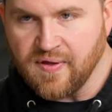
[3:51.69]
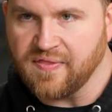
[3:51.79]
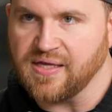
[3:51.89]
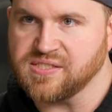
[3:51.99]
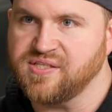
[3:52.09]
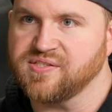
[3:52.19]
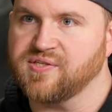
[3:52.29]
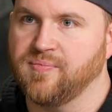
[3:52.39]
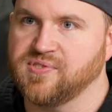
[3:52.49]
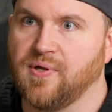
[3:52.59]
that
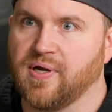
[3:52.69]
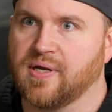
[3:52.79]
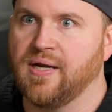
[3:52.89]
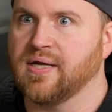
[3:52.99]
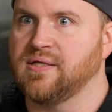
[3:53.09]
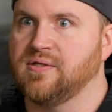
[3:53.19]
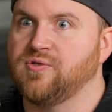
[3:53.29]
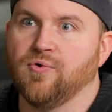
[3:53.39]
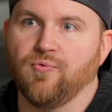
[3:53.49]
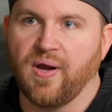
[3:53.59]
system is not connected
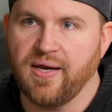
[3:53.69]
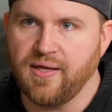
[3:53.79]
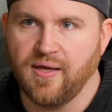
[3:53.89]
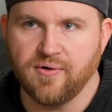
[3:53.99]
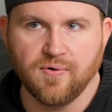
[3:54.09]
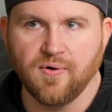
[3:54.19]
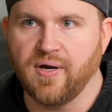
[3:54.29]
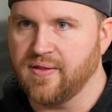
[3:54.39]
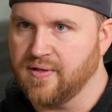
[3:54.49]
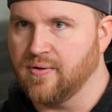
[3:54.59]
to a radiator or
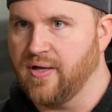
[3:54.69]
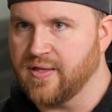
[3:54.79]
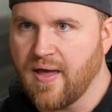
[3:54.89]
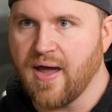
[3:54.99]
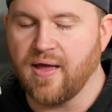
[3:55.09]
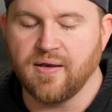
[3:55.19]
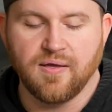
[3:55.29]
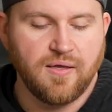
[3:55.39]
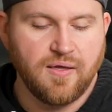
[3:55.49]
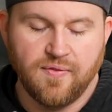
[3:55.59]
anything like that
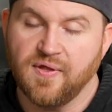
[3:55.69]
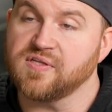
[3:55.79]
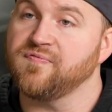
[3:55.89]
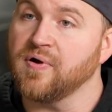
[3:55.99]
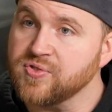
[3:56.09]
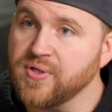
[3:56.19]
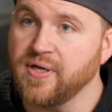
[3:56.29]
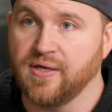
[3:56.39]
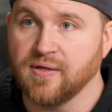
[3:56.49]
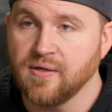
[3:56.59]
that's
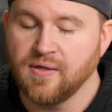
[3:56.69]
functioning,